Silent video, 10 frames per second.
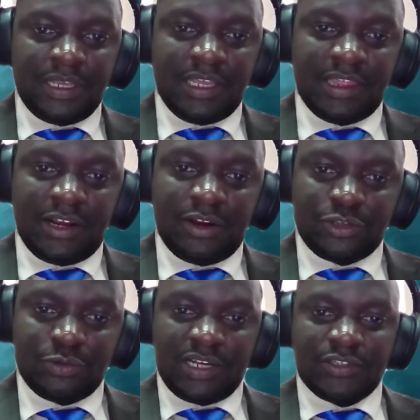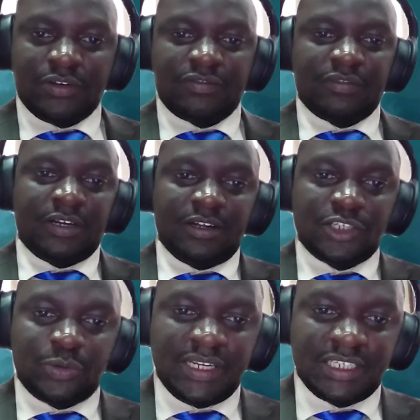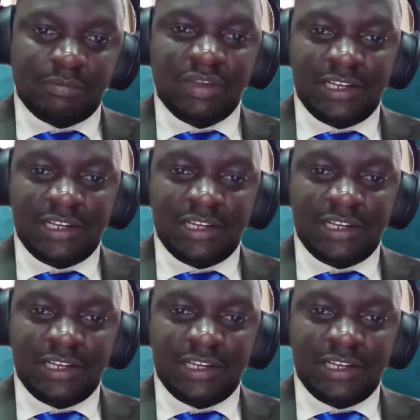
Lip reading: in the northwards of 20